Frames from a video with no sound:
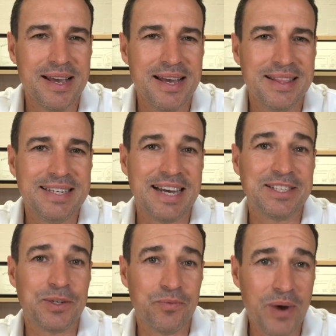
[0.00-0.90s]
The
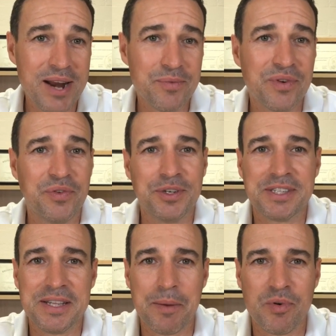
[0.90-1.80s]
days to rent refers
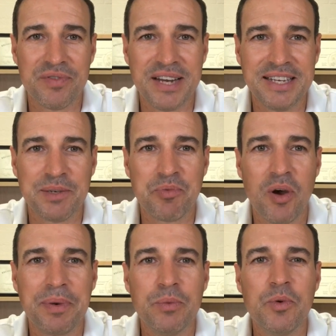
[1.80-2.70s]
to the number of days a
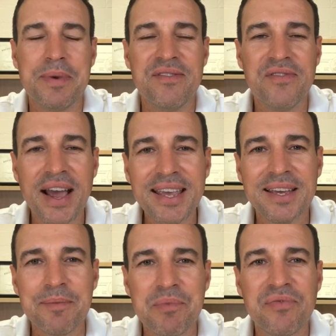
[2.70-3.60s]
property will be
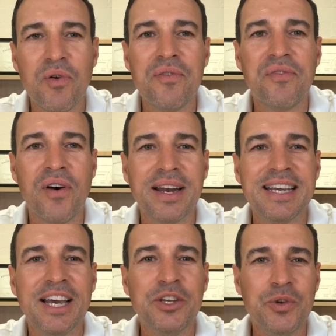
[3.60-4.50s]
vacant before
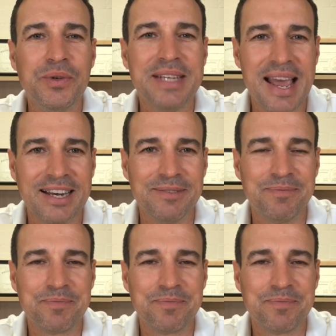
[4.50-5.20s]
finding a new tenant.